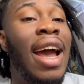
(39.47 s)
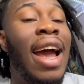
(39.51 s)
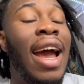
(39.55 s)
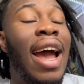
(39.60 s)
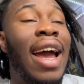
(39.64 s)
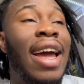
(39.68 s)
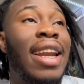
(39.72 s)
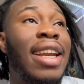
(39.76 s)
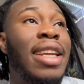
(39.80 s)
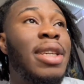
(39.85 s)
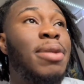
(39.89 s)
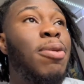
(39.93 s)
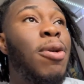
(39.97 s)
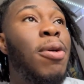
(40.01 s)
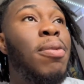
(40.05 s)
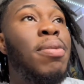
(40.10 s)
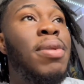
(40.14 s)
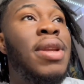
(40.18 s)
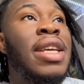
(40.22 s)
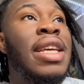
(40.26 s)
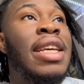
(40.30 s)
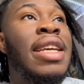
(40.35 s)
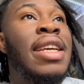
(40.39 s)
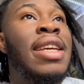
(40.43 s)
and it's
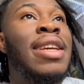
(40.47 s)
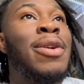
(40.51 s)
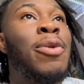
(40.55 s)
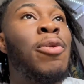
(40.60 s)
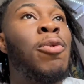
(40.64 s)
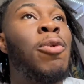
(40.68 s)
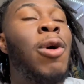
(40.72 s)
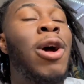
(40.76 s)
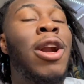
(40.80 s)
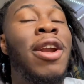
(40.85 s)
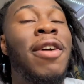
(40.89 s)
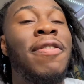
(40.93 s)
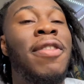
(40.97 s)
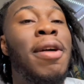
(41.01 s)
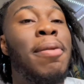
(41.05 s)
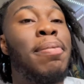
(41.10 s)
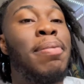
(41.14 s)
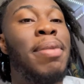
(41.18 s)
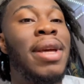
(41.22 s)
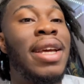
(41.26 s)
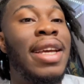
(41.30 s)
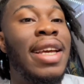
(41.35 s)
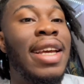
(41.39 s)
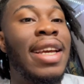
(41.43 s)
probably one of the
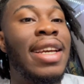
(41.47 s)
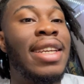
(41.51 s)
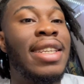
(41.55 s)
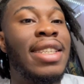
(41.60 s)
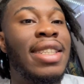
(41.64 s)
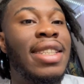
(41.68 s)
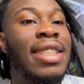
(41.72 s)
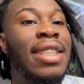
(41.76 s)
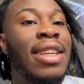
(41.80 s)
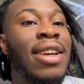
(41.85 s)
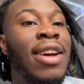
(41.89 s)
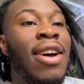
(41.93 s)
biggest